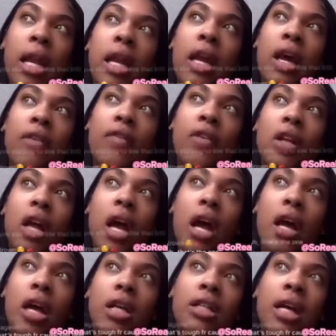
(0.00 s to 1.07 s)
And then I feel
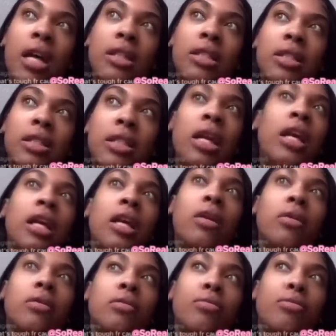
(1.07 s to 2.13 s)
like, cause I've
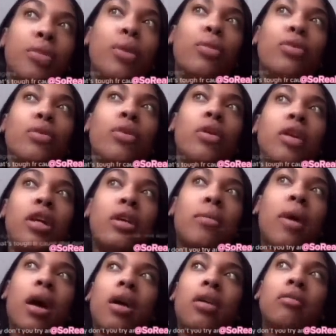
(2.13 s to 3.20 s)
seen people
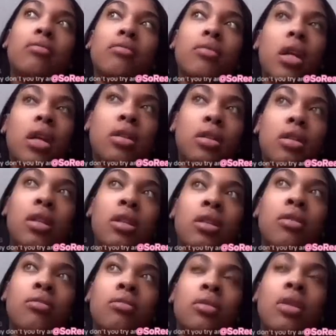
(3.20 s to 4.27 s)
in my
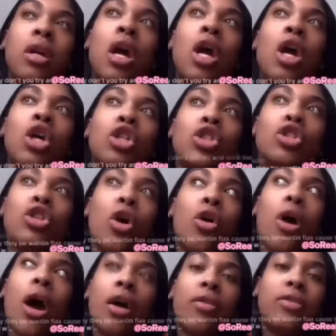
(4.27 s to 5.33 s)
XDMs,
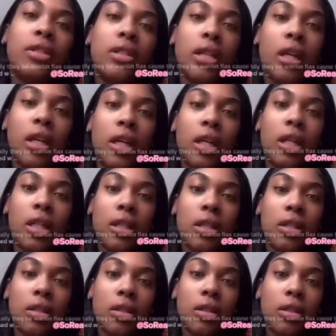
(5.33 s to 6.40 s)
so I've
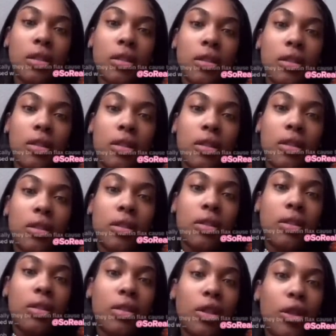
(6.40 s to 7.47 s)
seen
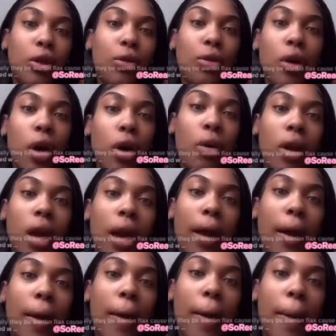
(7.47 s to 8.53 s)
you know,
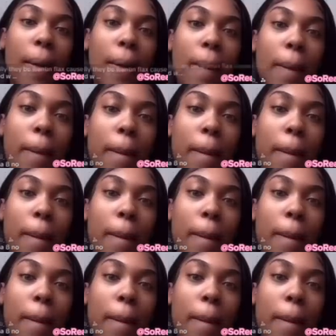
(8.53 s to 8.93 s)
like,